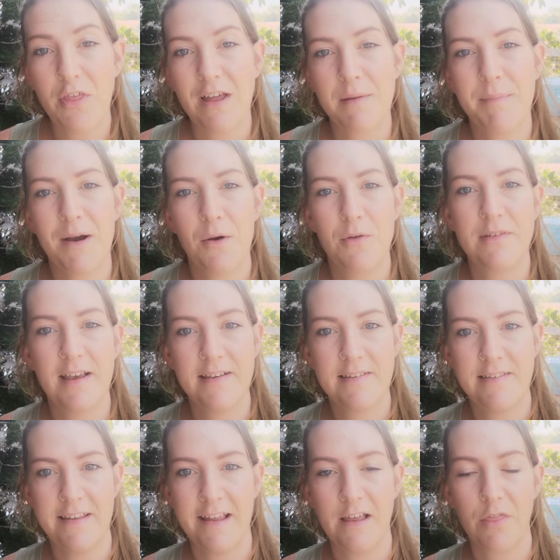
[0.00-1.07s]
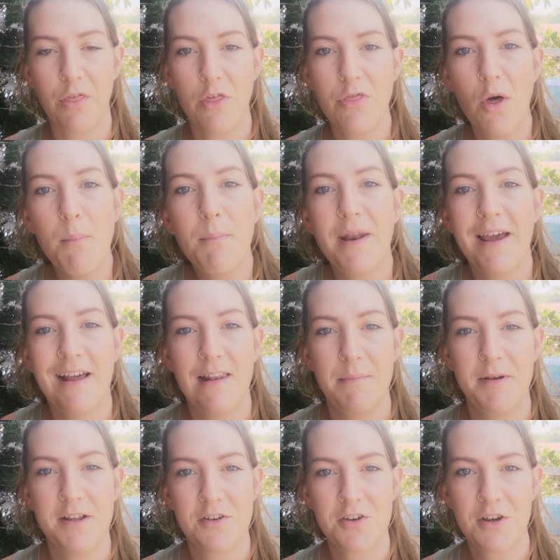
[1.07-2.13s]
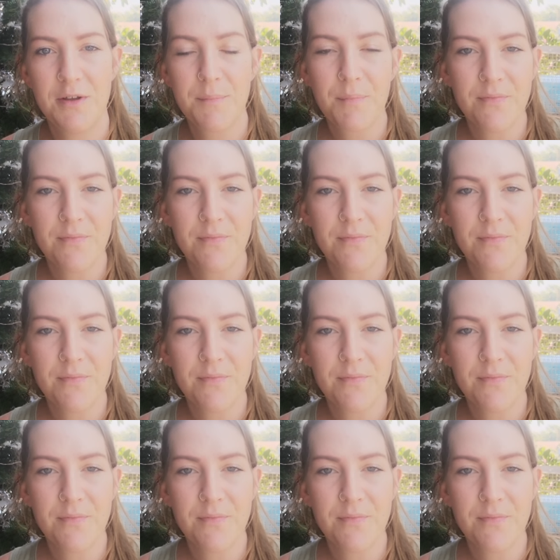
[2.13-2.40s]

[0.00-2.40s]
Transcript: think about testing the thumbnail image.